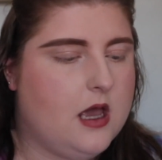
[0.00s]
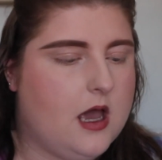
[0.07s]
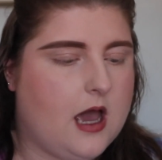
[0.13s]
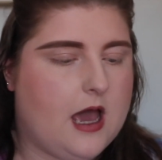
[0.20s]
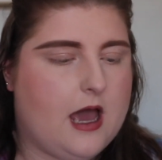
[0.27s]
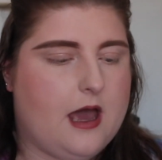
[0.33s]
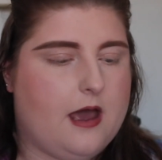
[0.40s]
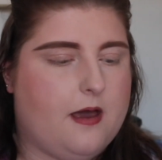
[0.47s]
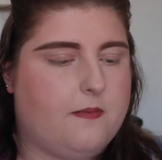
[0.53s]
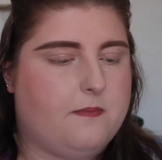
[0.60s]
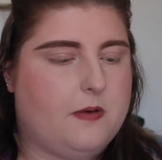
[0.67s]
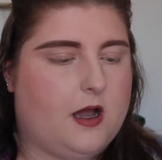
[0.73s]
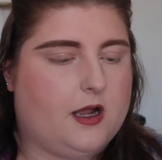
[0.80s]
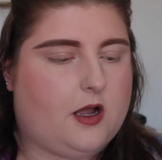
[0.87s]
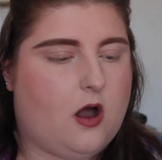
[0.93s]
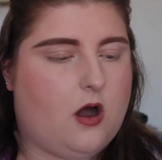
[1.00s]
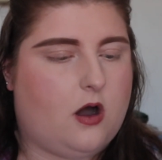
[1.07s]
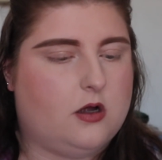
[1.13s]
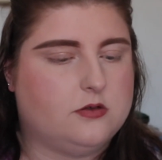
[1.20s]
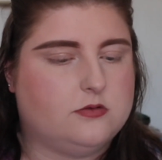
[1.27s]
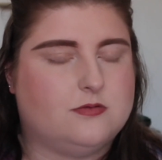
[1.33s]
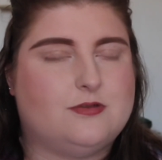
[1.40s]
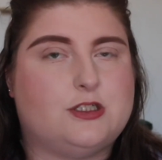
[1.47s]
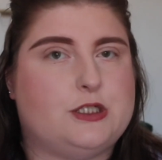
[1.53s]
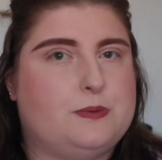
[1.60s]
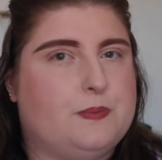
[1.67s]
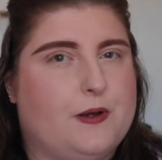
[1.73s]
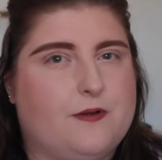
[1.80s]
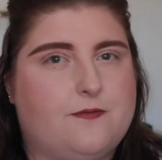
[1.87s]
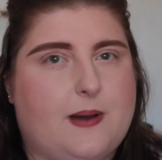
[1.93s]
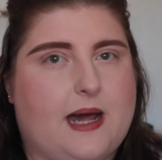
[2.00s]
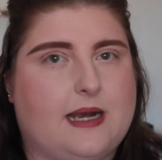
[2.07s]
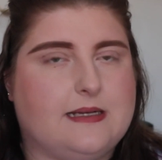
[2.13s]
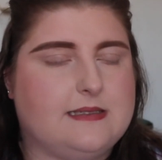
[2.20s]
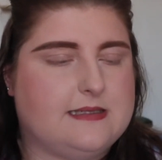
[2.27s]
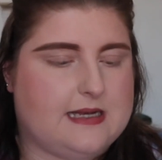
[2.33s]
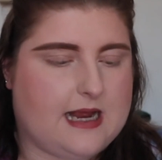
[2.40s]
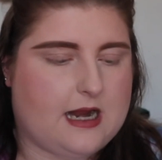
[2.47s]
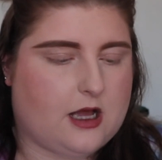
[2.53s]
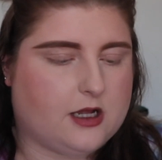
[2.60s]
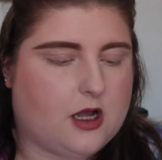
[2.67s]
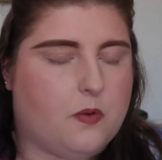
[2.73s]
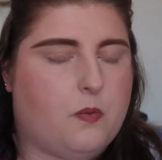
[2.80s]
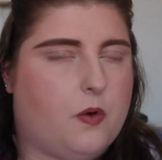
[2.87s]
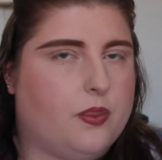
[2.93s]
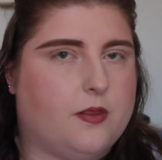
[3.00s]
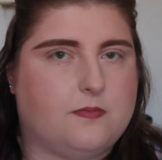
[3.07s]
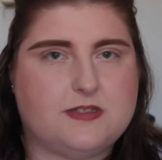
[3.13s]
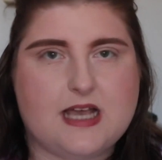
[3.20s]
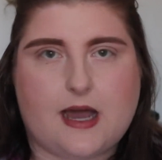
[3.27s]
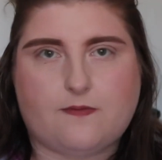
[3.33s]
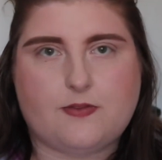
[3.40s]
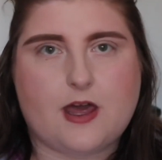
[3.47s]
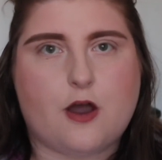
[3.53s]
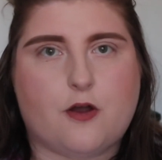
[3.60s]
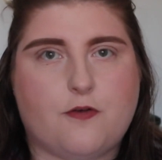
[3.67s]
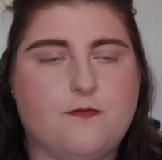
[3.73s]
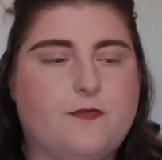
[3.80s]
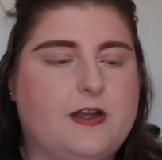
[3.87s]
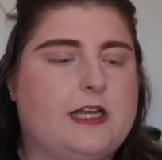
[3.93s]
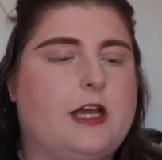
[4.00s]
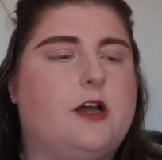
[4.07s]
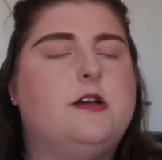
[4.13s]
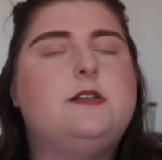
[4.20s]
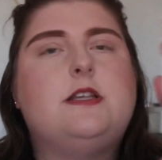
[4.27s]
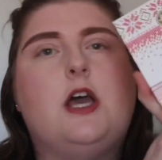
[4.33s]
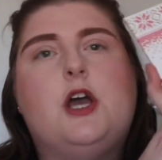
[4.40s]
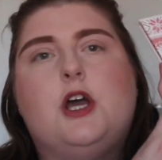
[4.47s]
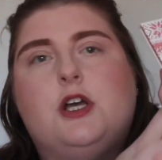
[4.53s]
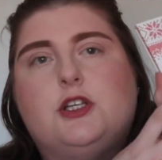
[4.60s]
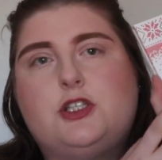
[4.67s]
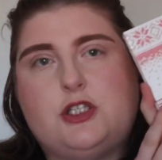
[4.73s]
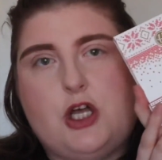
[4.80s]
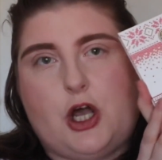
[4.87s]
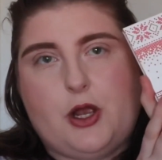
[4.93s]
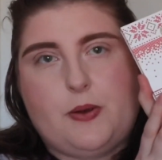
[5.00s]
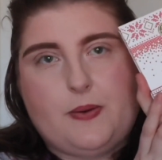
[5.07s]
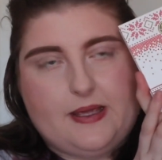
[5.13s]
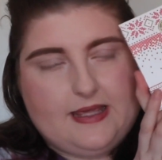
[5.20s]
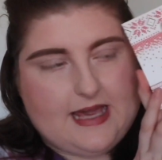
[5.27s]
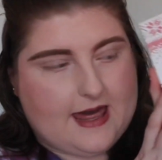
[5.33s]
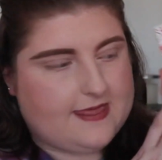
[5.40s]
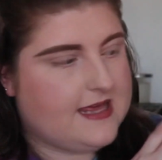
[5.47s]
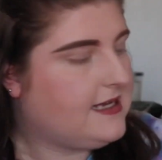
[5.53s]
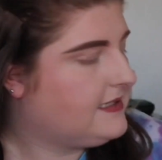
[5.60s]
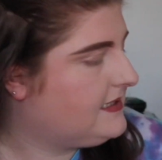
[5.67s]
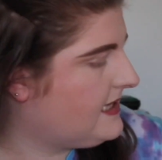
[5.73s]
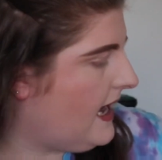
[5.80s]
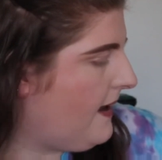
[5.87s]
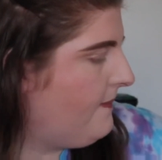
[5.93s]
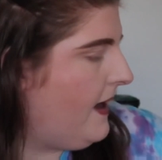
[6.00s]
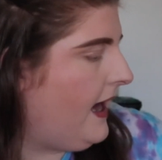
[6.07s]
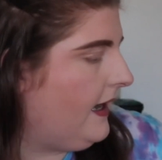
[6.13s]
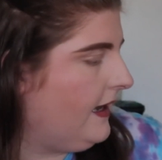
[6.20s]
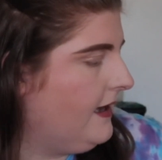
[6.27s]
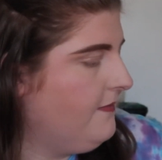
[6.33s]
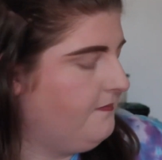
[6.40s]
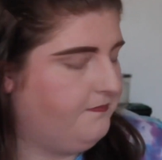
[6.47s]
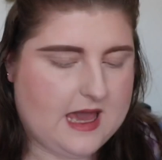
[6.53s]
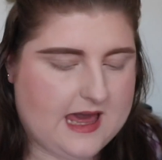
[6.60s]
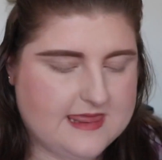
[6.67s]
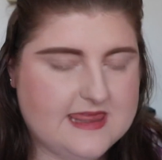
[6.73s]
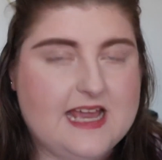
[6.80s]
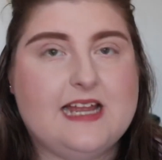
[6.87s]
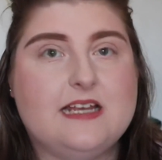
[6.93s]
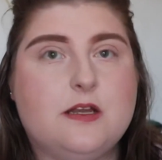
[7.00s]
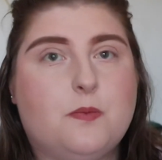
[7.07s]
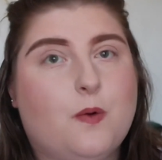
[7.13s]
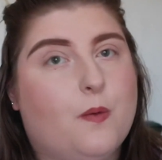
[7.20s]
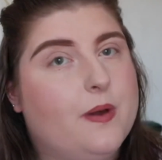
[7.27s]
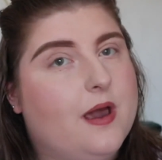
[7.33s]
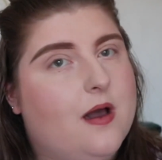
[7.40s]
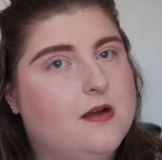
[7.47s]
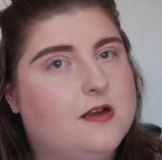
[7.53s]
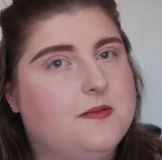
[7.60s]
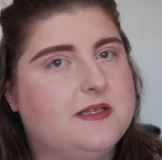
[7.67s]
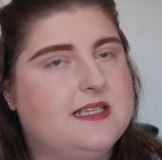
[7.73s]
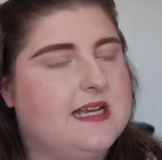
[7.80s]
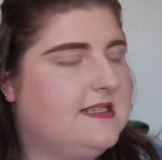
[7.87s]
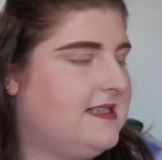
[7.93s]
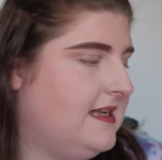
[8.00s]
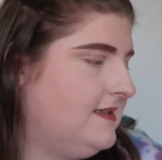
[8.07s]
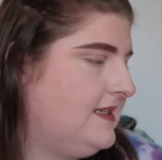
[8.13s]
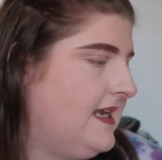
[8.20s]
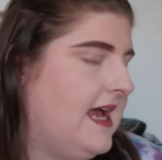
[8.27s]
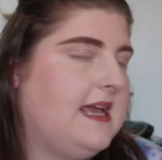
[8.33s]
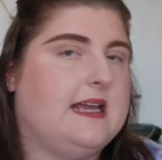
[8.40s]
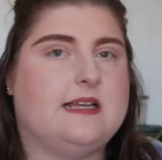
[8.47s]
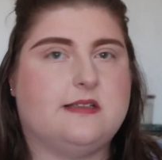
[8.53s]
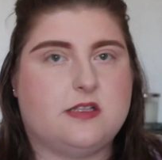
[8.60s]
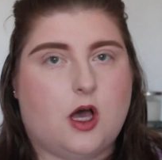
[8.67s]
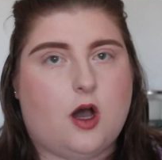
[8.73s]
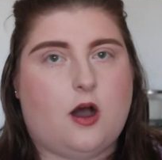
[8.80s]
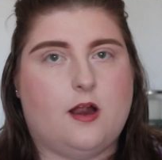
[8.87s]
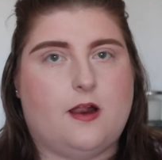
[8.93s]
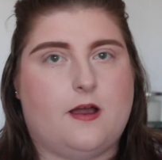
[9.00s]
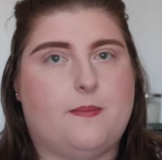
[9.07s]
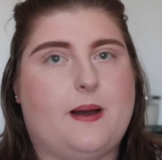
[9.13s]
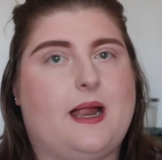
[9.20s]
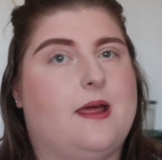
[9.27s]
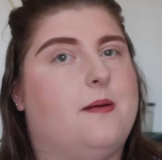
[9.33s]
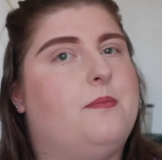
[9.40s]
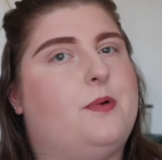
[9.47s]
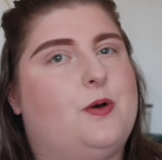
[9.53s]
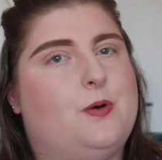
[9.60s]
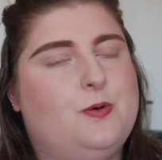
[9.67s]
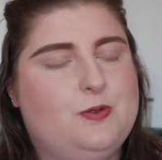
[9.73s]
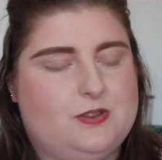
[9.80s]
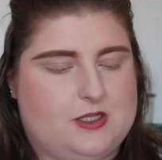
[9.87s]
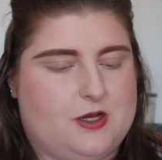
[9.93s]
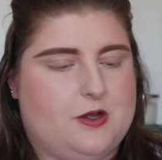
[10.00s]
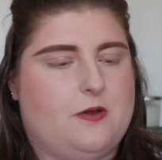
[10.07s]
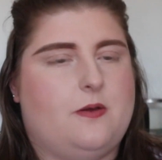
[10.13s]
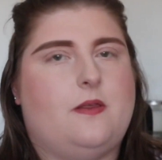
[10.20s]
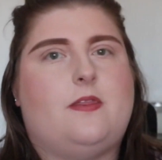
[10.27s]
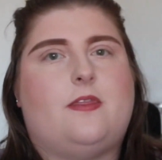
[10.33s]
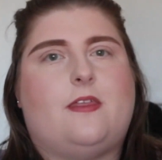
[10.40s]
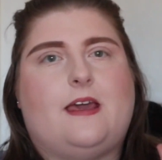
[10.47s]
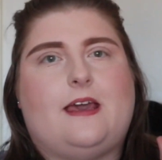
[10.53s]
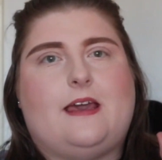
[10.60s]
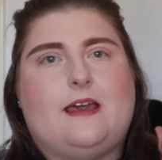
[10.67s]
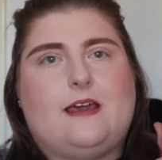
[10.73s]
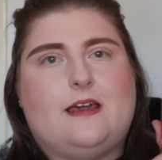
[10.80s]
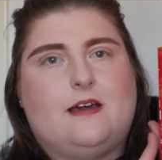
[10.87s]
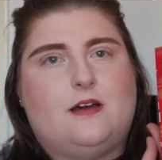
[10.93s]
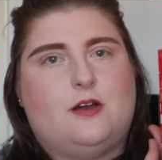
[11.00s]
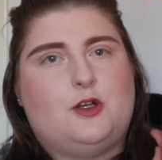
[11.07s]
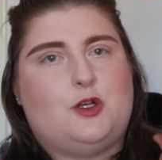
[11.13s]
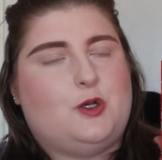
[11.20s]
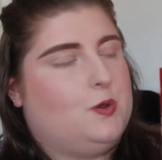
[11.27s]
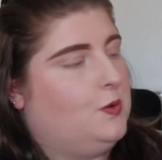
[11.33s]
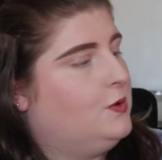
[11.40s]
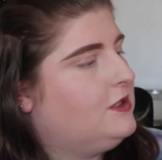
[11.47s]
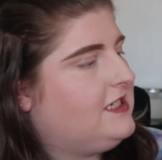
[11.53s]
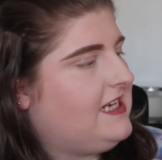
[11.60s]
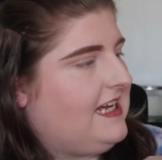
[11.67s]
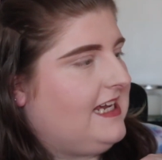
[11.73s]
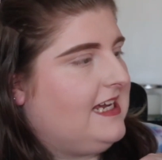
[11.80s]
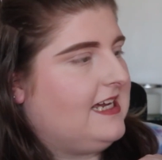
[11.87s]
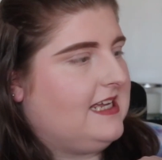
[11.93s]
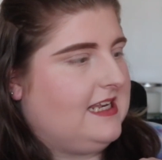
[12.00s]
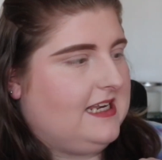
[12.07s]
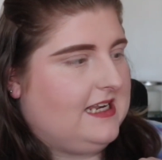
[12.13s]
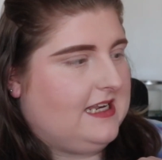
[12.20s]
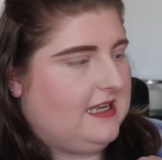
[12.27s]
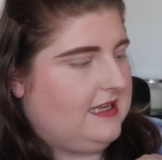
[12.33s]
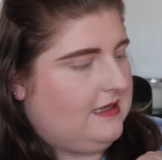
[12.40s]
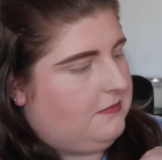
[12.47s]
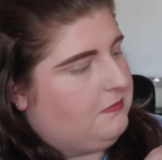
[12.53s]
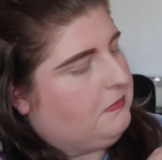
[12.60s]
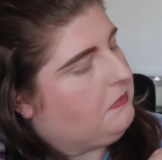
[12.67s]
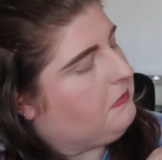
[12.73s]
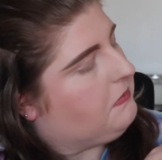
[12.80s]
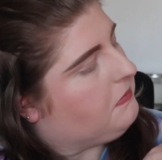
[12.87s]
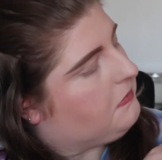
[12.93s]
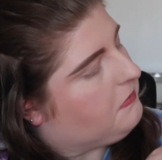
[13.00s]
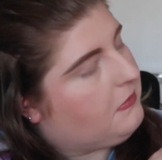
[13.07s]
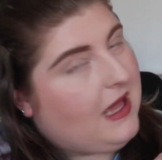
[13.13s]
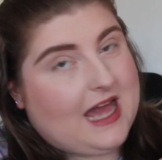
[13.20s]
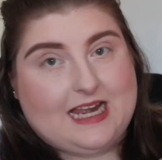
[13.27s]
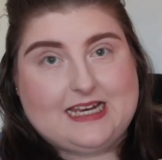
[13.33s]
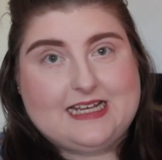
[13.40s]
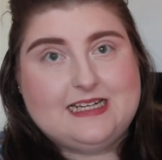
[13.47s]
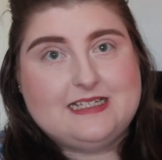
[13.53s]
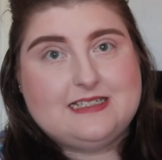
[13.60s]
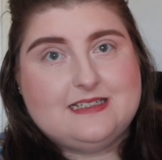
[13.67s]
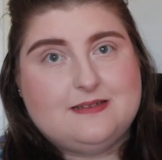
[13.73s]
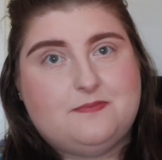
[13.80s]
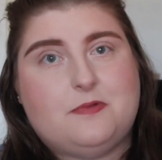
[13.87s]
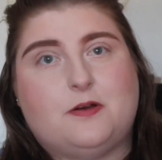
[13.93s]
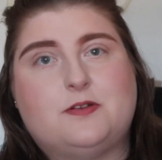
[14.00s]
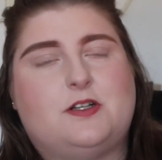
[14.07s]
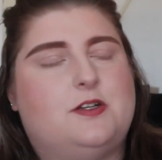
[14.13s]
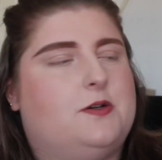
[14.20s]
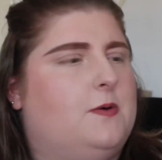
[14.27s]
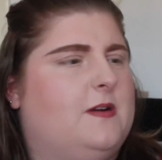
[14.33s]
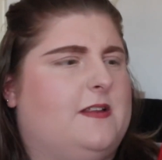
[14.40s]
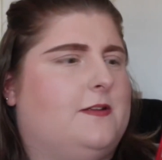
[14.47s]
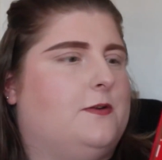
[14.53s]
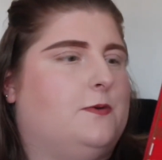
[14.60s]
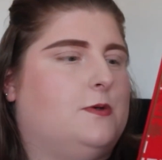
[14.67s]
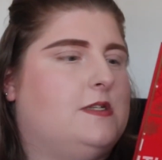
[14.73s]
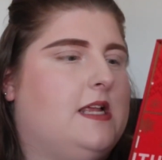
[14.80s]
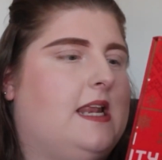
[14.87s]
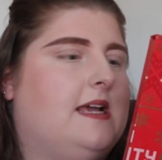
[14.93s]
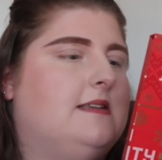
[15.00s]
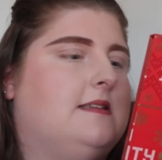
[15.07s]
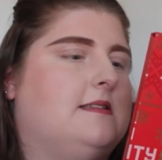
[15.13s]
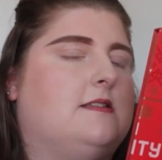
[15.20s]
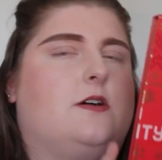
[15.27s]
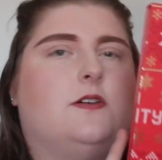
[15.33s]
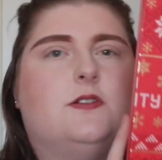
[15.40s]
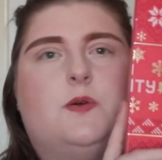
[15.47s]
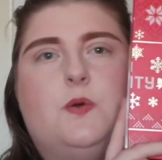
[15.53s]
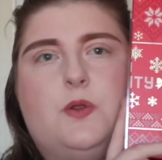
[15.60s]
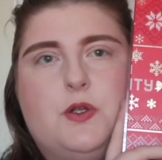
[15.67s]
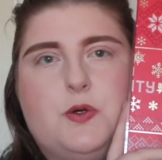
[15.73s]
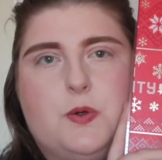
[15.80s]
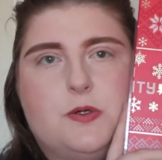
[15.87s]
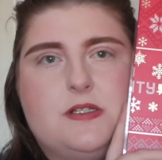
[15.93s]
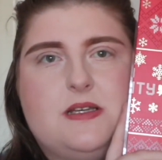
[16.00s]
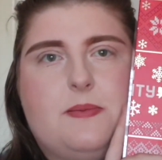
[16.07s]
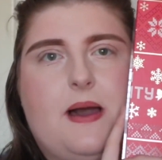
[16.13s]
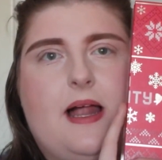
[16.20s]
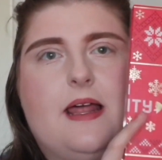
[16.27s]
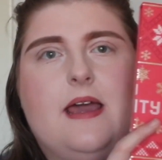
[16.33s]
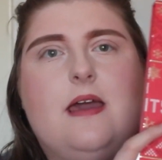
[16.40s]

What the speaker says: I can't do both palettes today. Like, I want them to have their own videos. So yeah, that's that palette. And then what we are going to be testing out today is the highlight palette, but also the Naughty palette. I was going to call it the Naughty List. It's not. It's called the Naughty palette.